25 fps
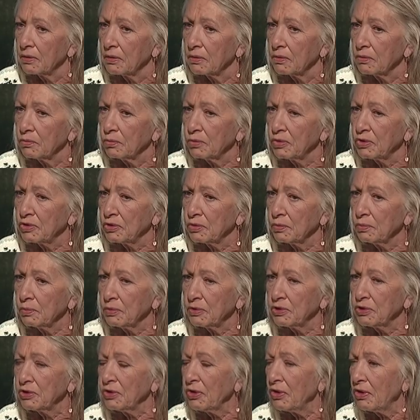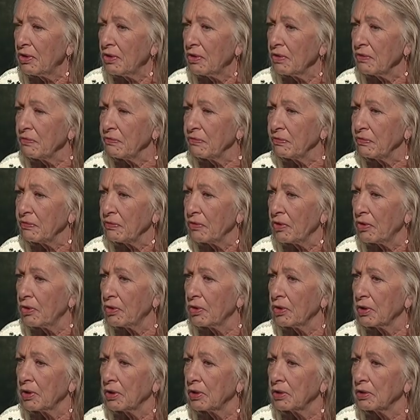which, which I
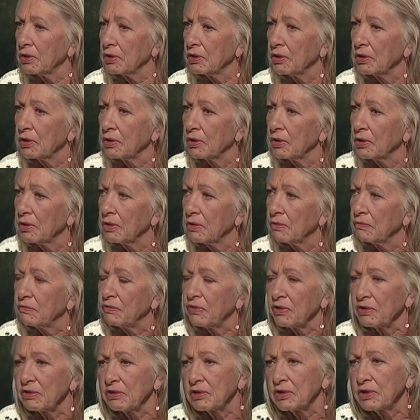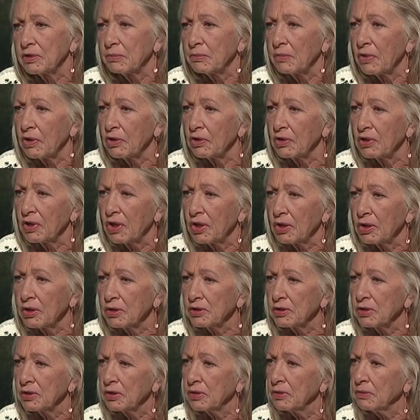find very
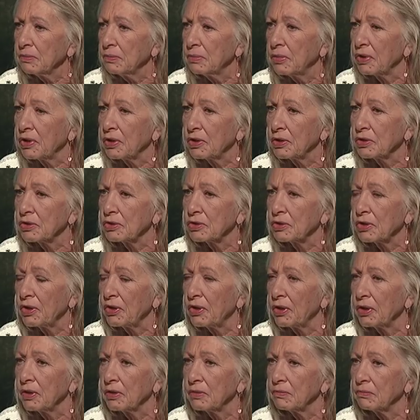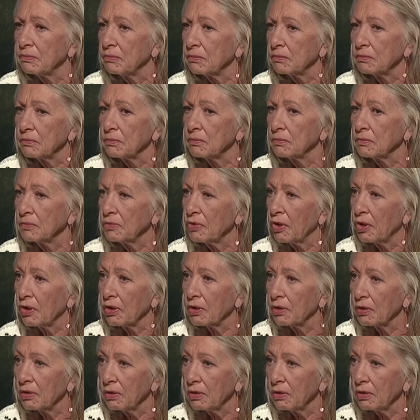demoralising because I, like,